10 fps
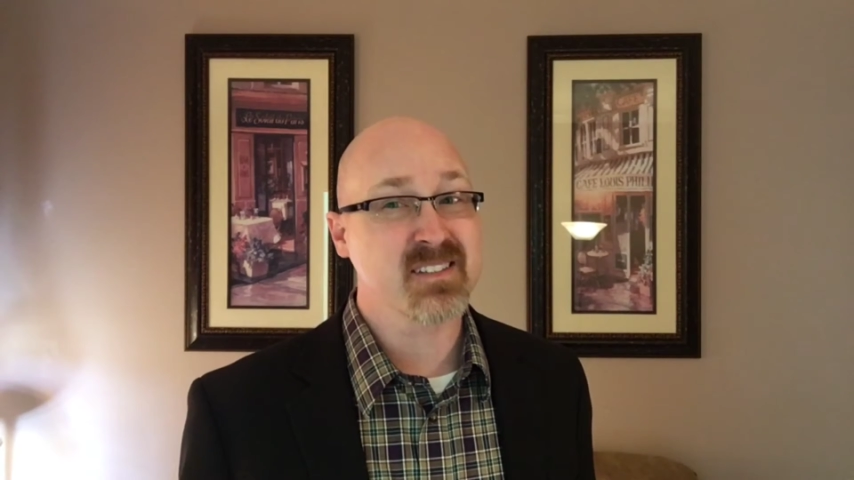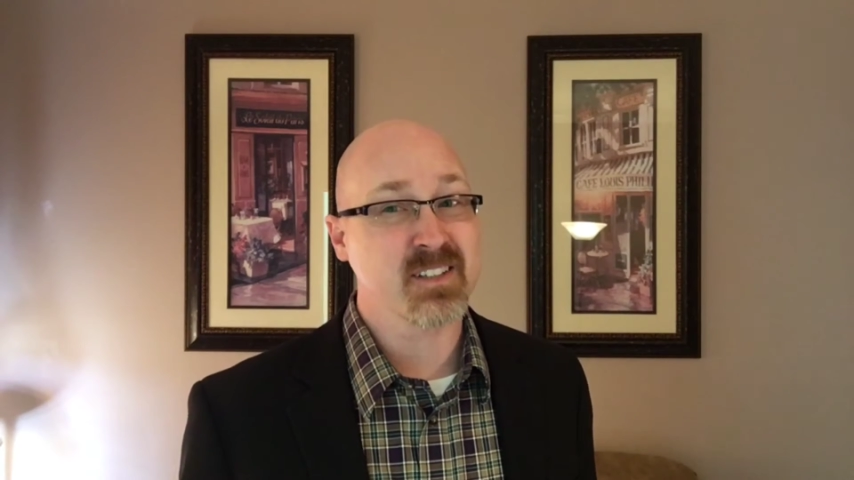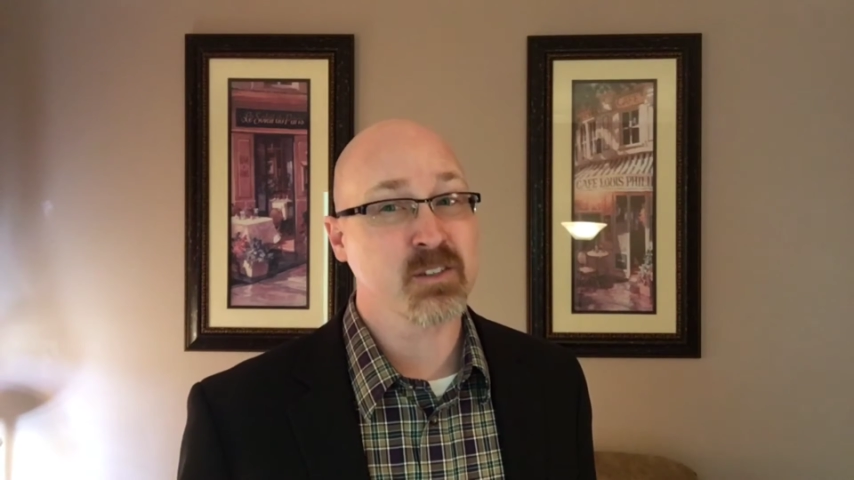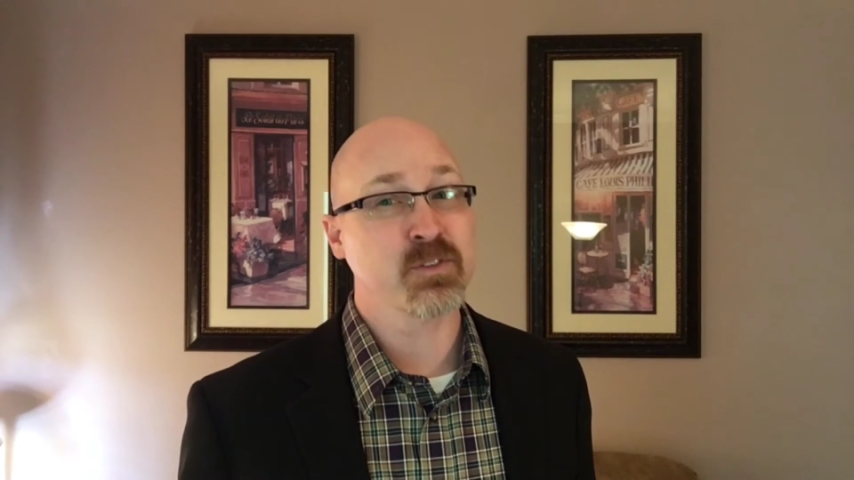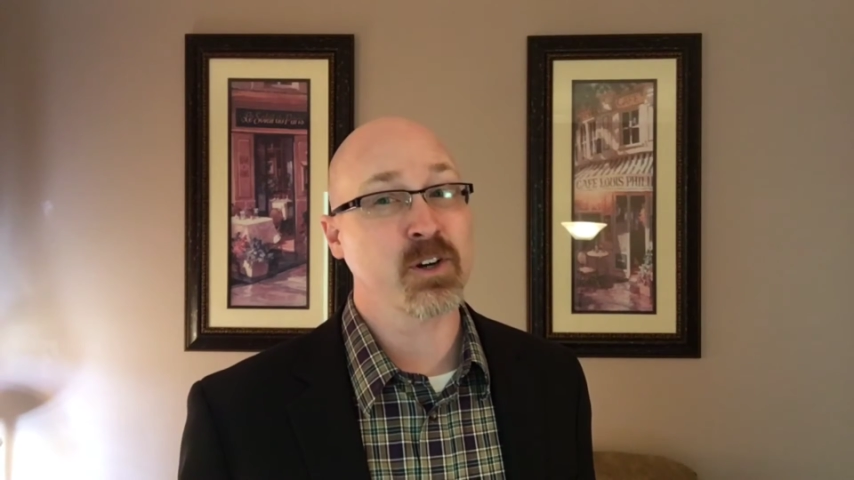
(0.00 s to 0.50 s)

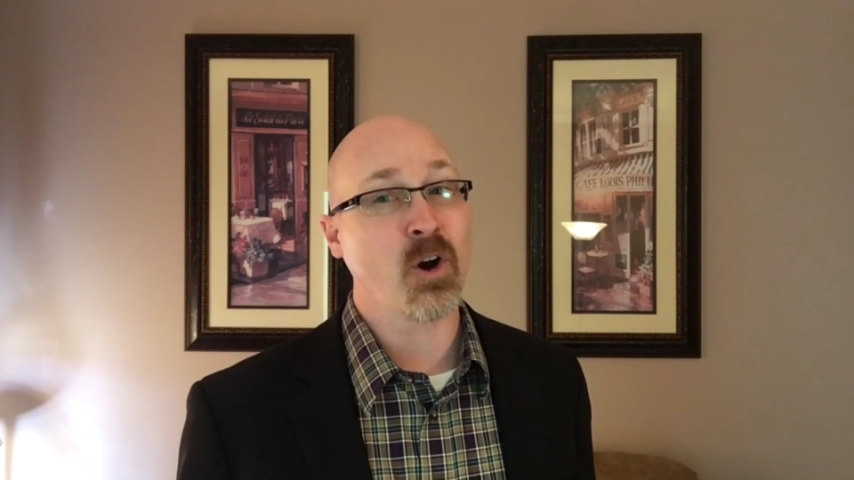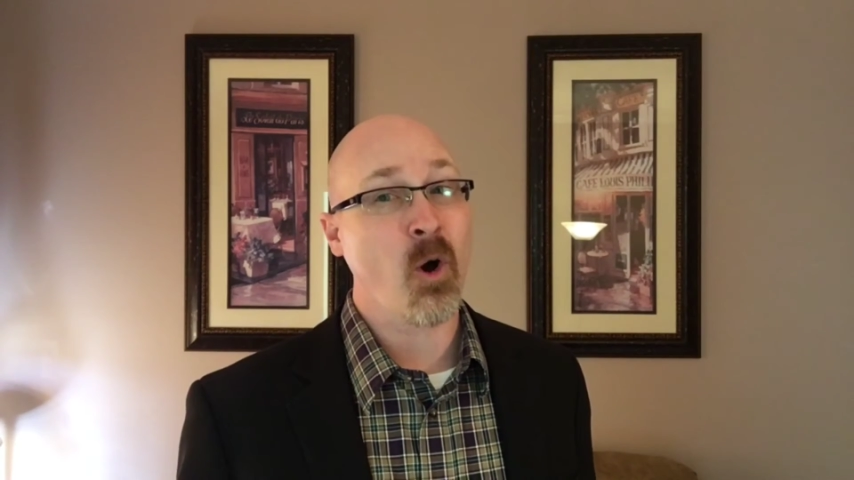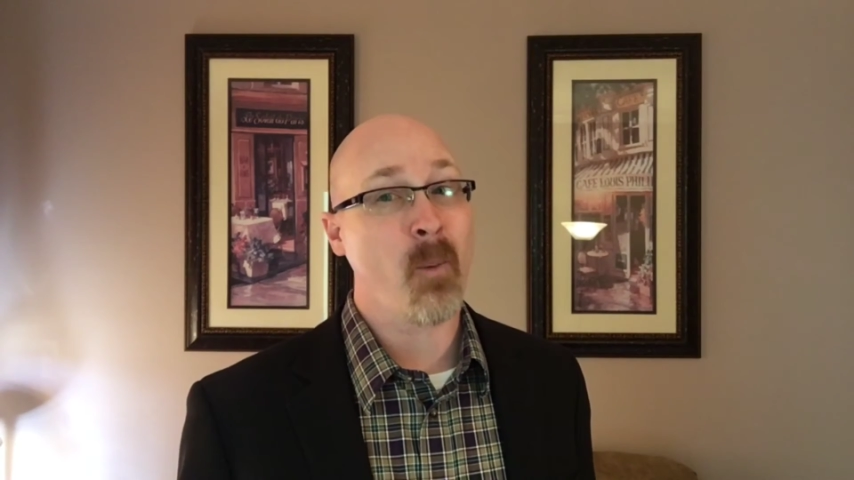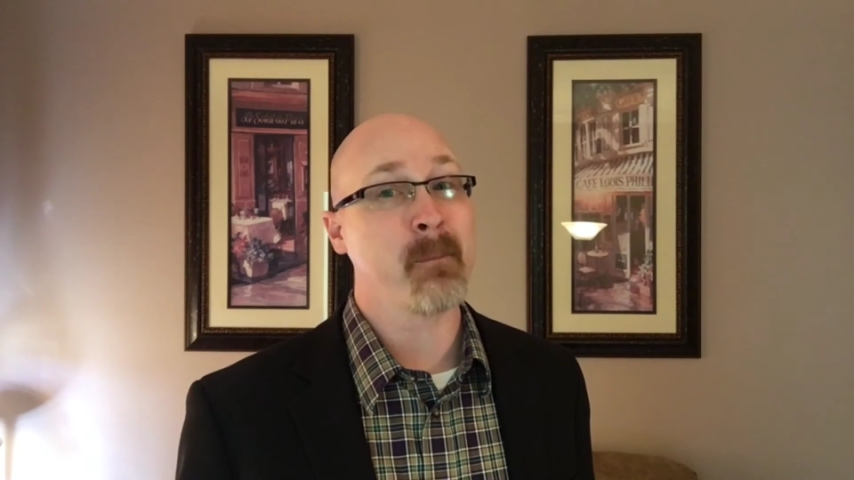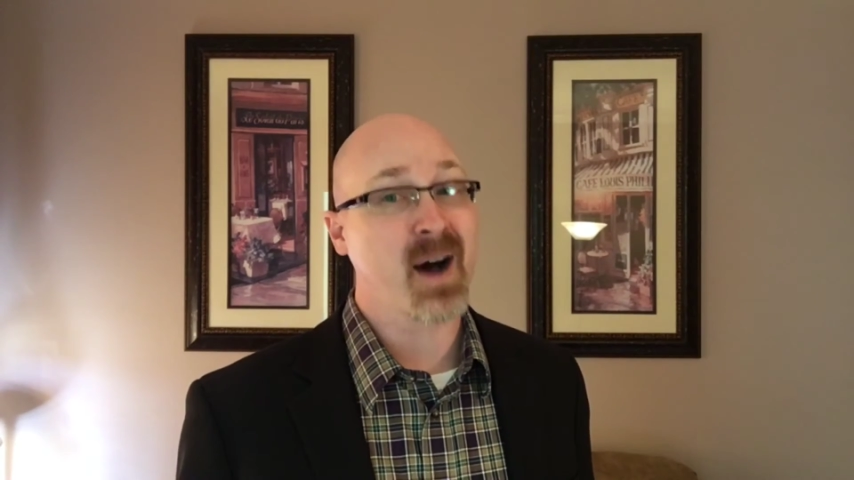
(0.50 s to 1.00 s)
deal for your
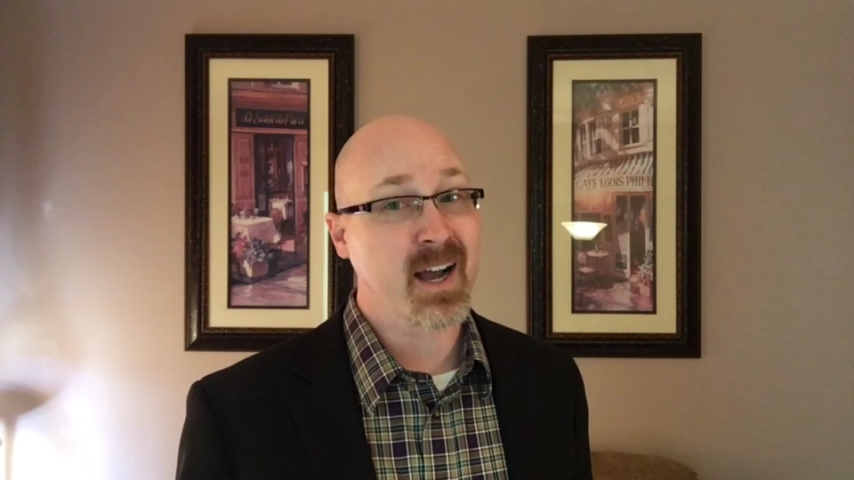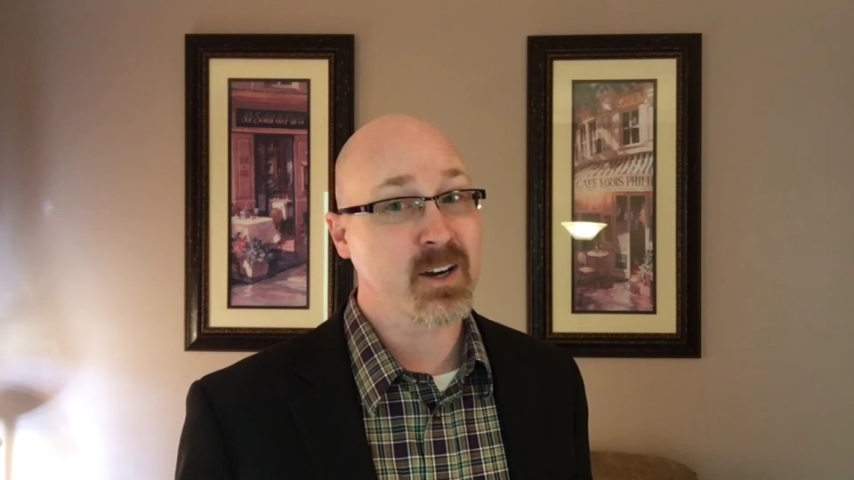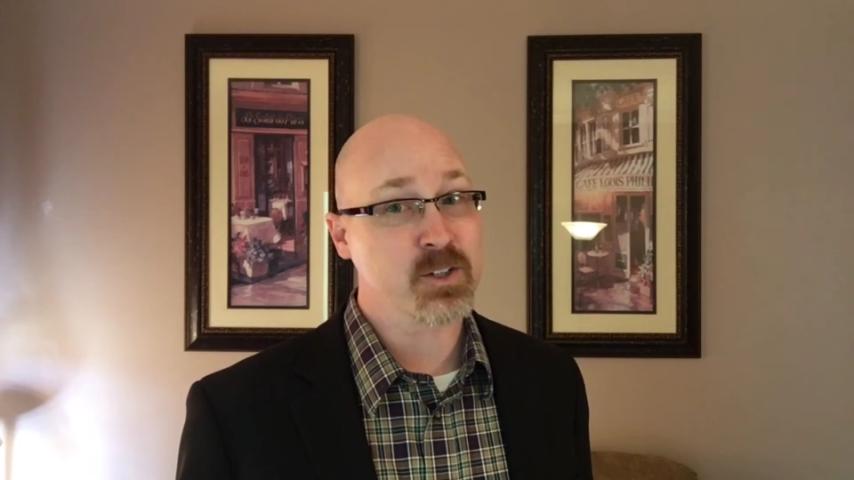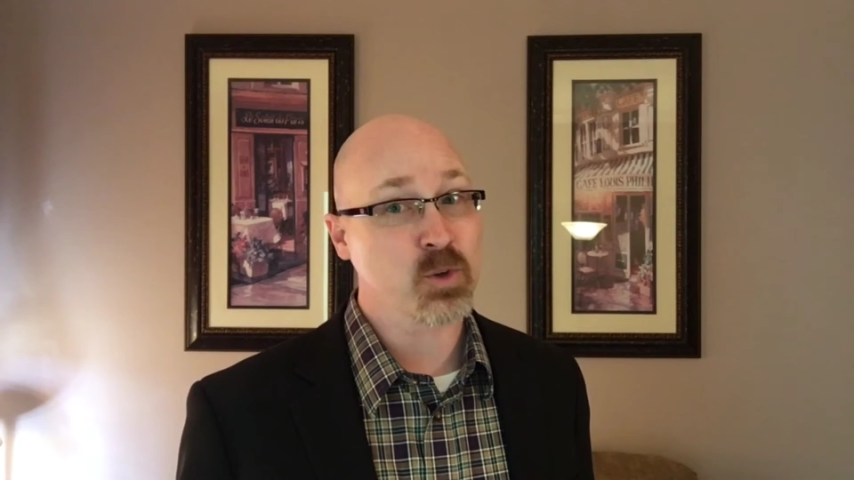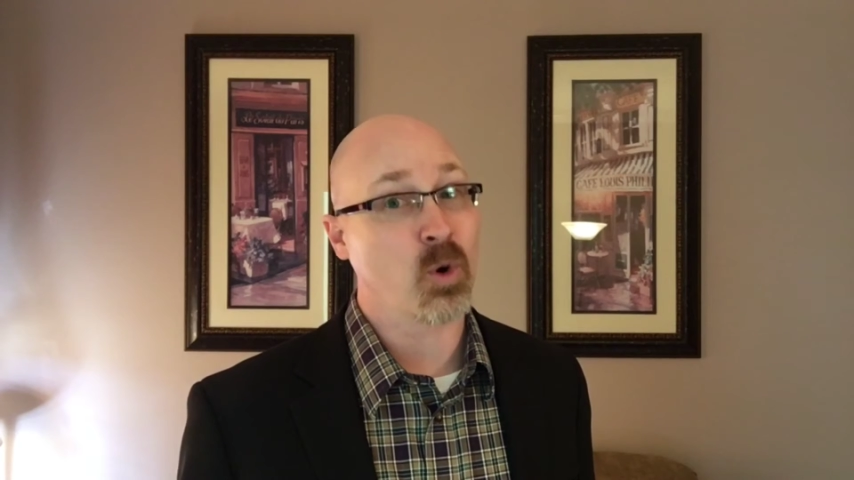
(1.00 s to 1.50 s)
home buyers